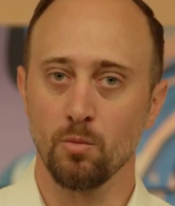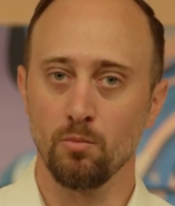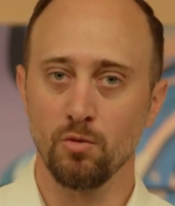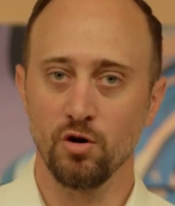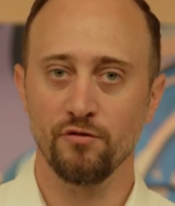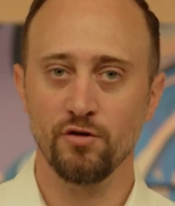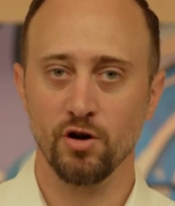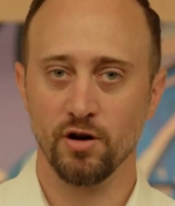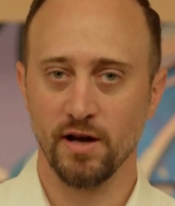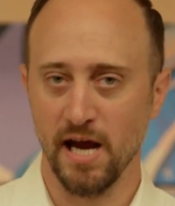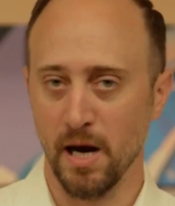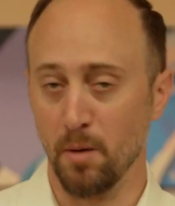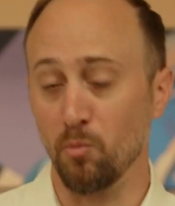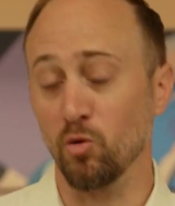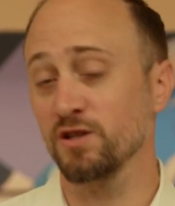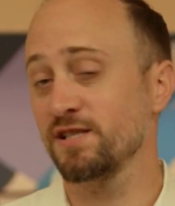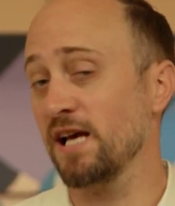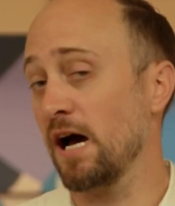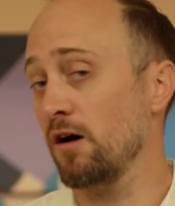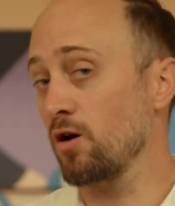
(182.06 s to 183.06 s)
move your
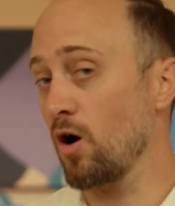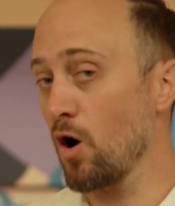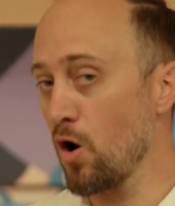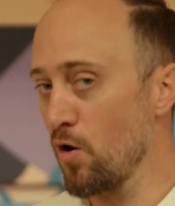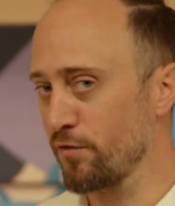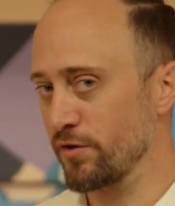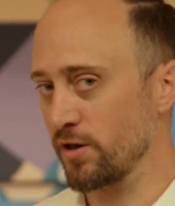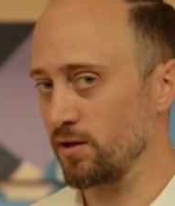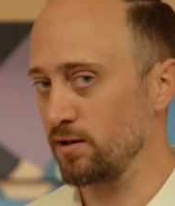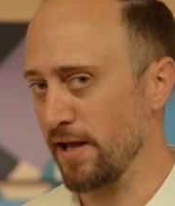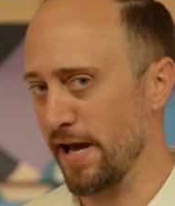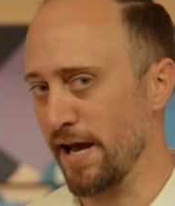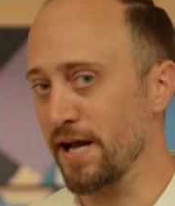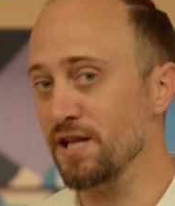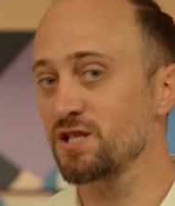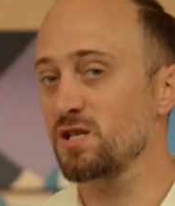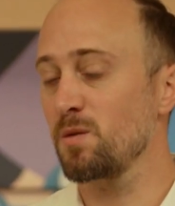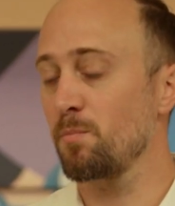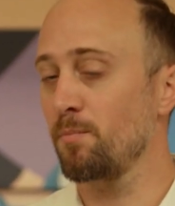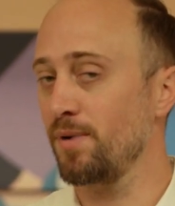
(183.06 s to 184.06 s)
cameras out over the
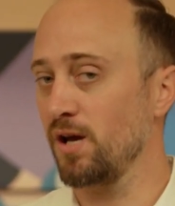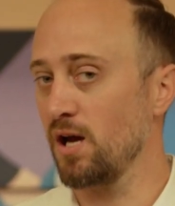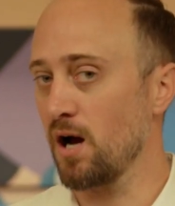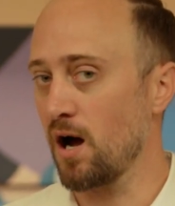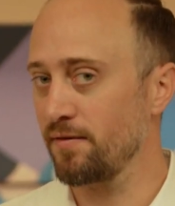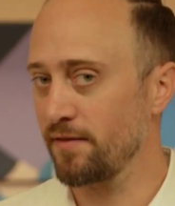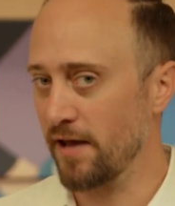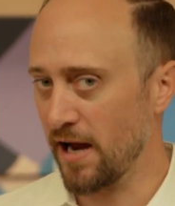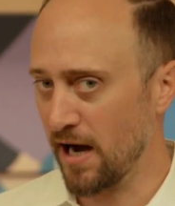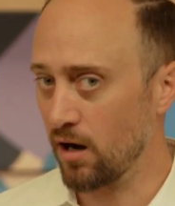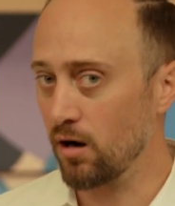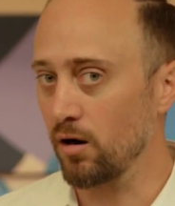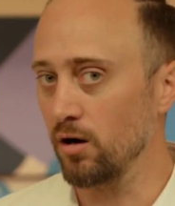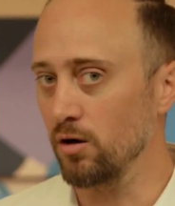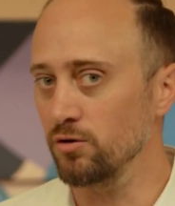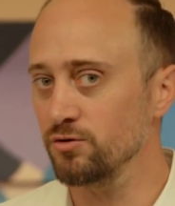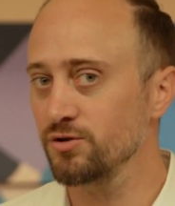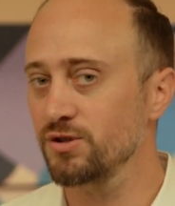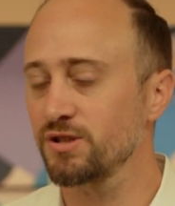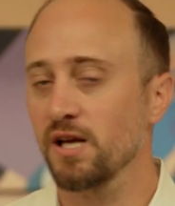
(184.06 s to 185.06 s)
lanes beyond the
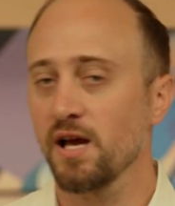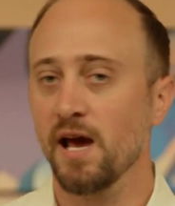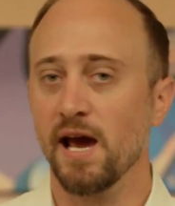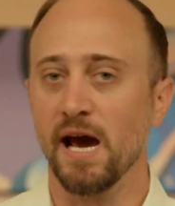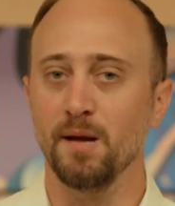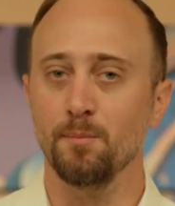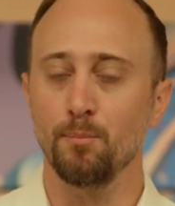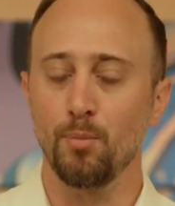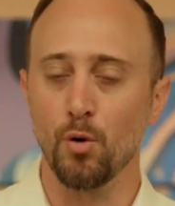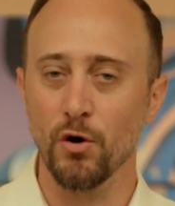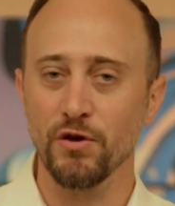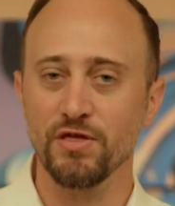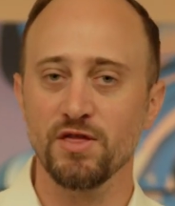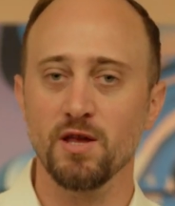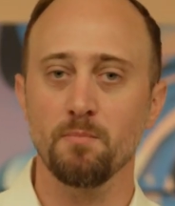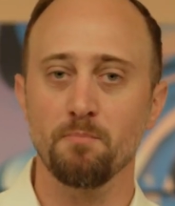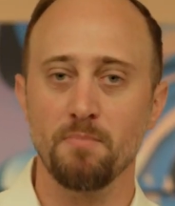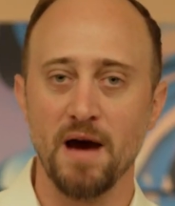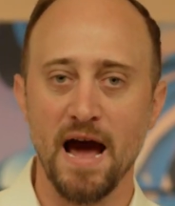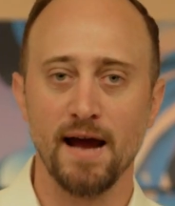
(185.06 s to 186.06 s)
arrows and point
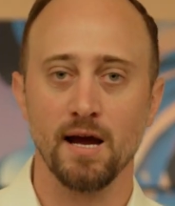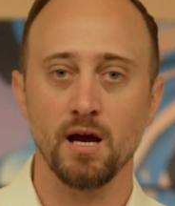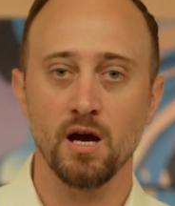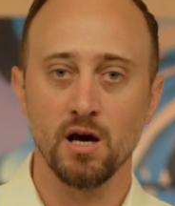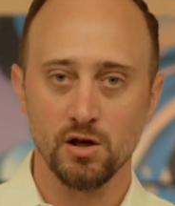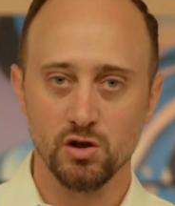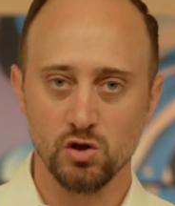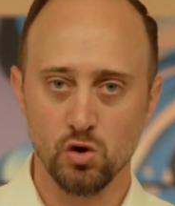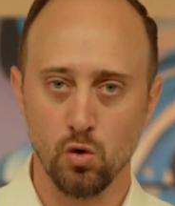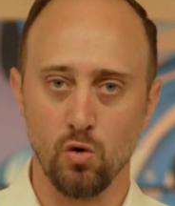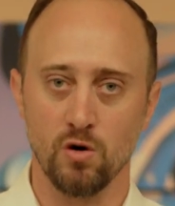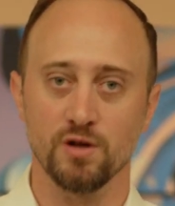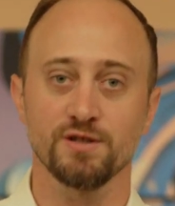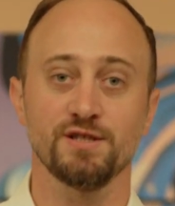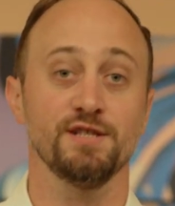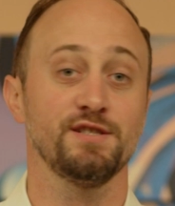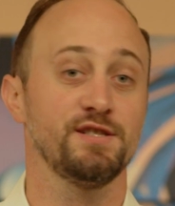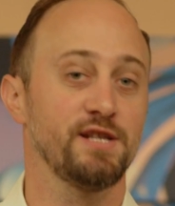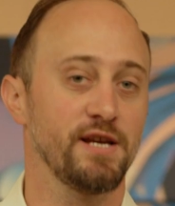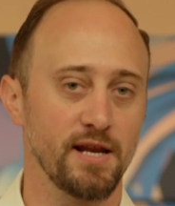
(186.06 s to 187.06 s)
them back
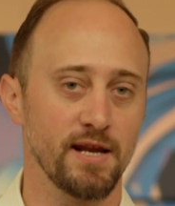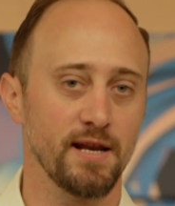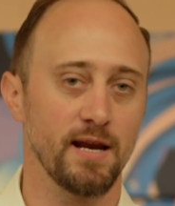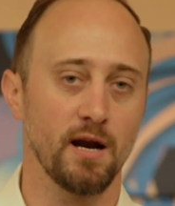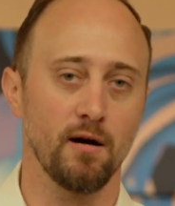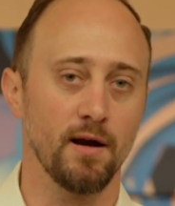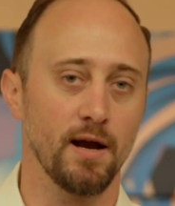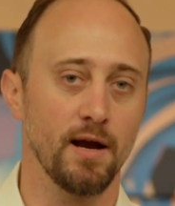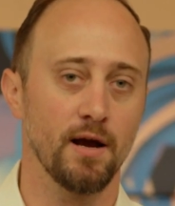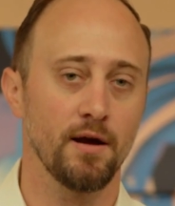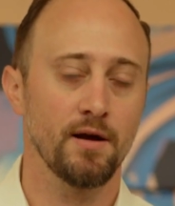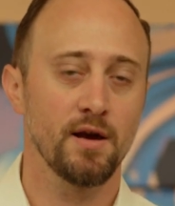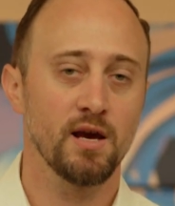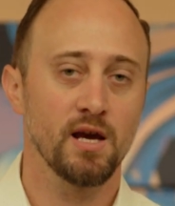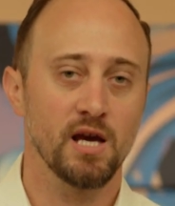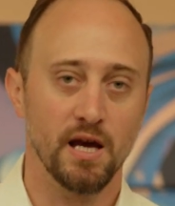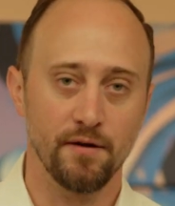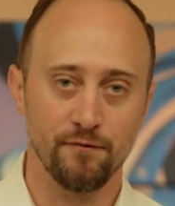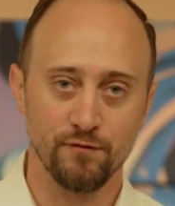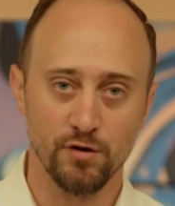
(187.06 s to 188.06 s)
towards the seating area.
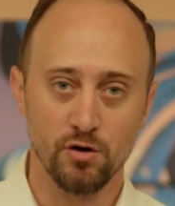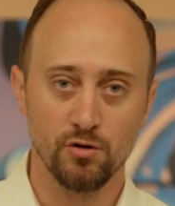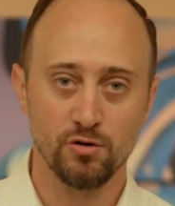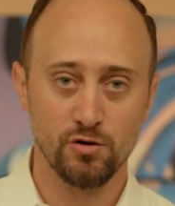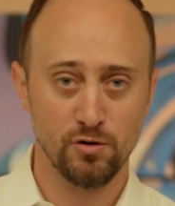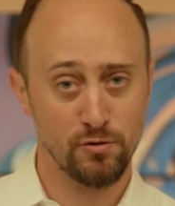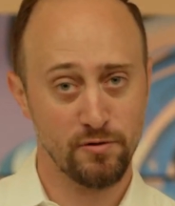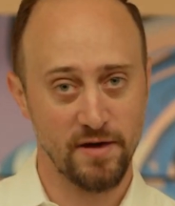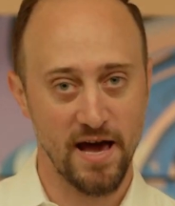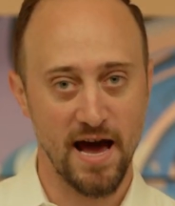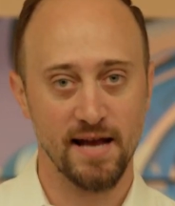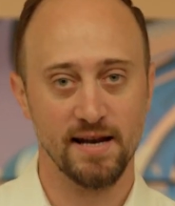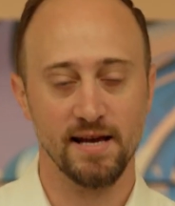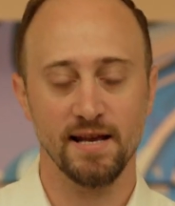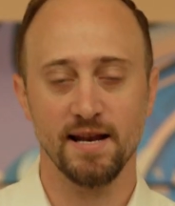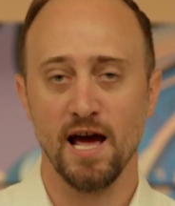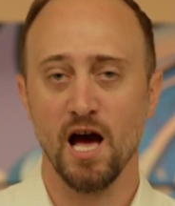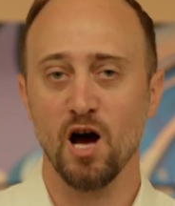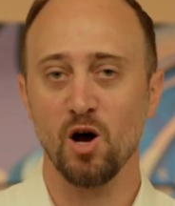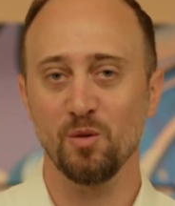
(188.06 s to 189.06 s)
If you do that,
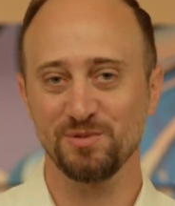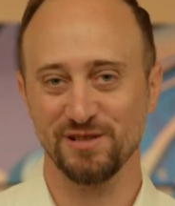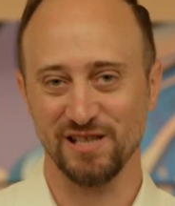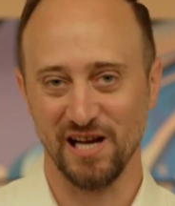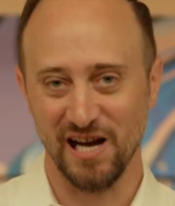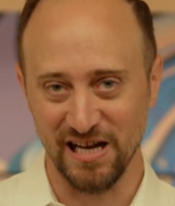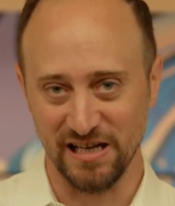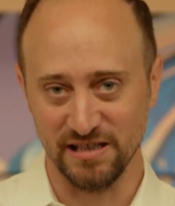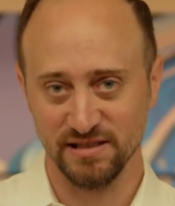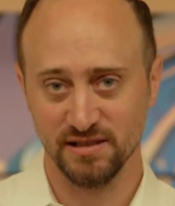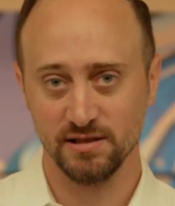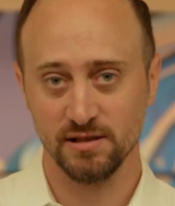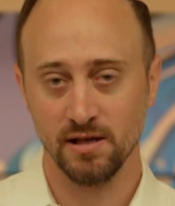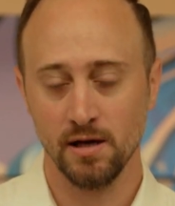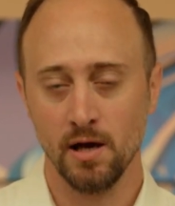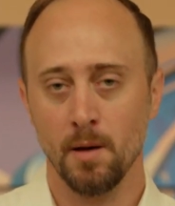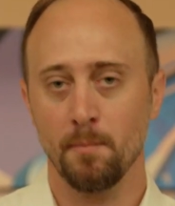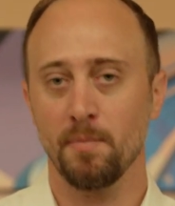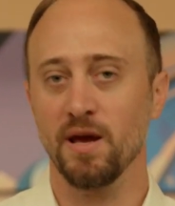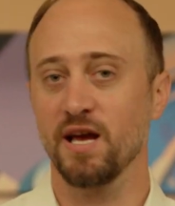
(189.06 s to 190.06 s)
it helps us
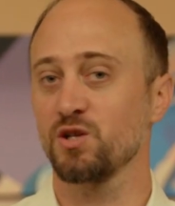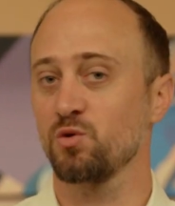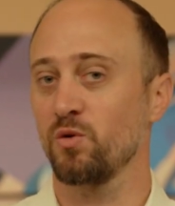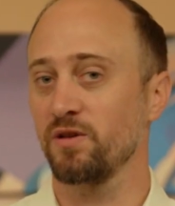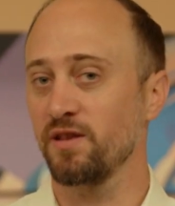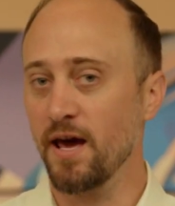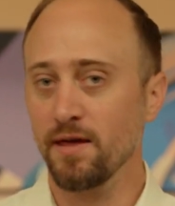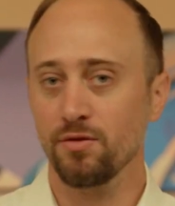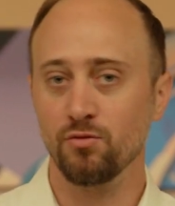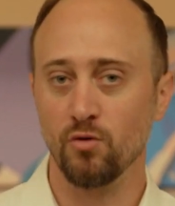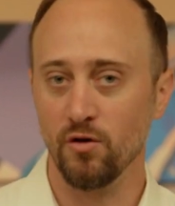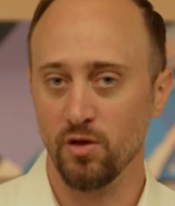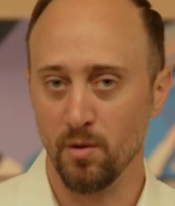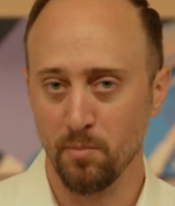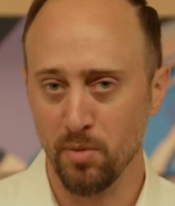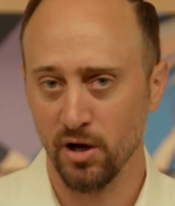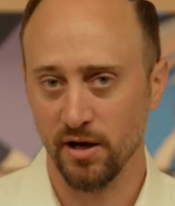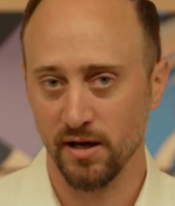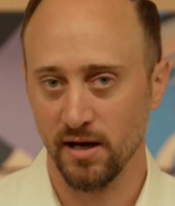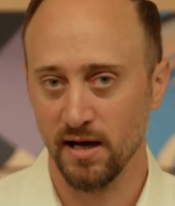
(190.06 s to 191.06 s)
because when they throw the
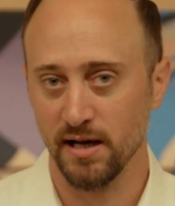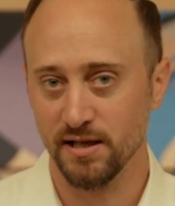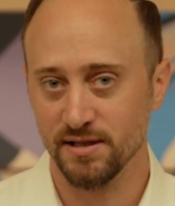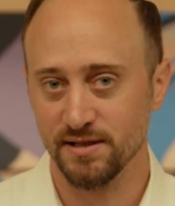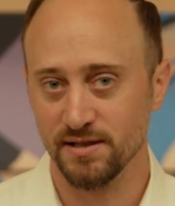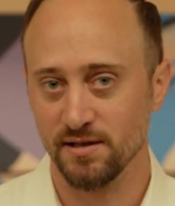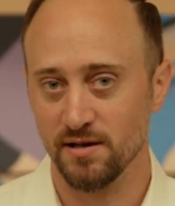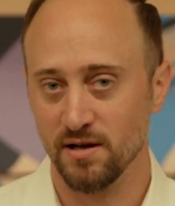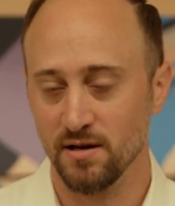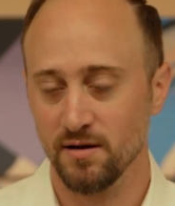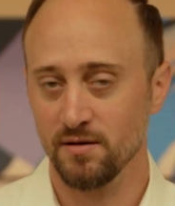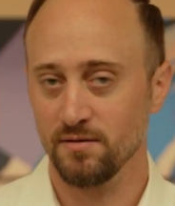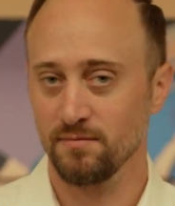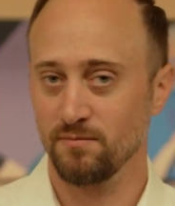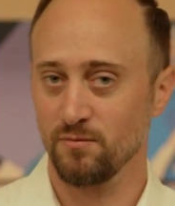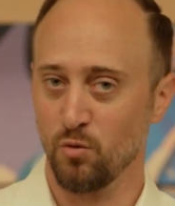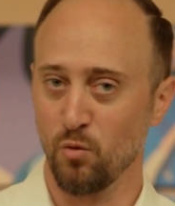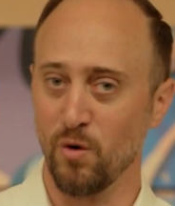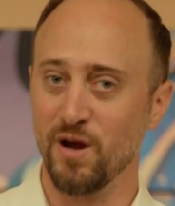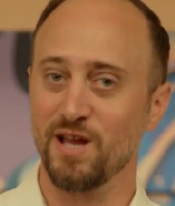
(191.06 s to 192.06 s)
book at us,
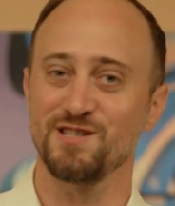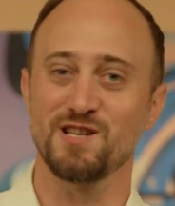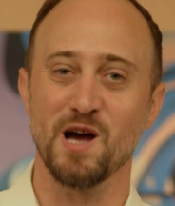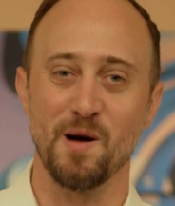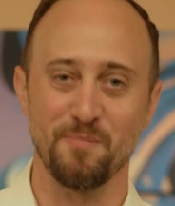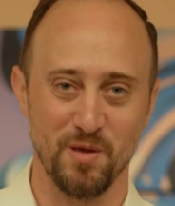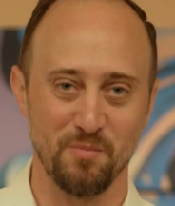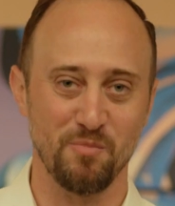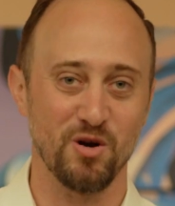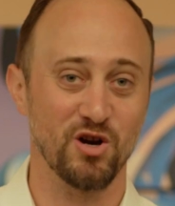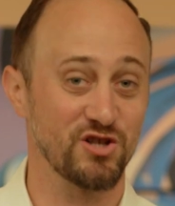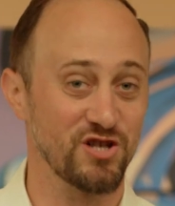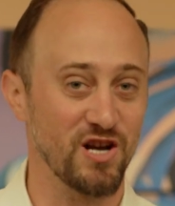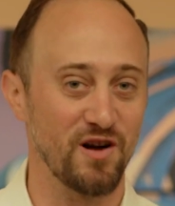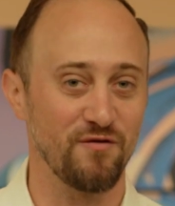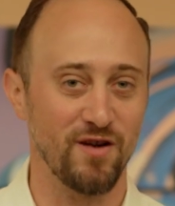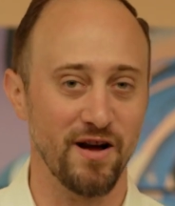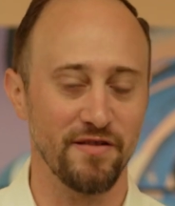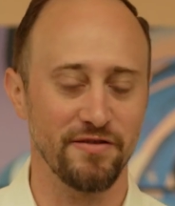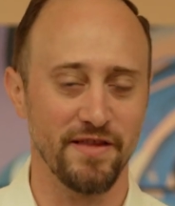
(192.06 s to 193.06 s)
we can dump the
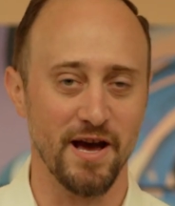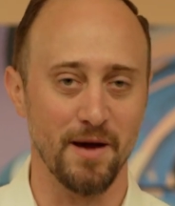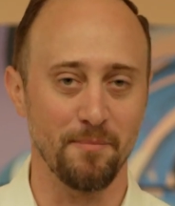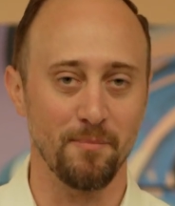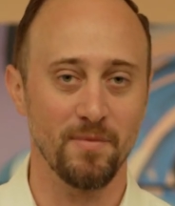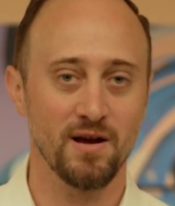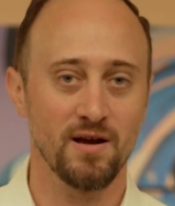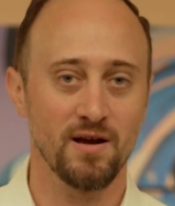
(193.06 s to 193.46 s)
bookshelf on them.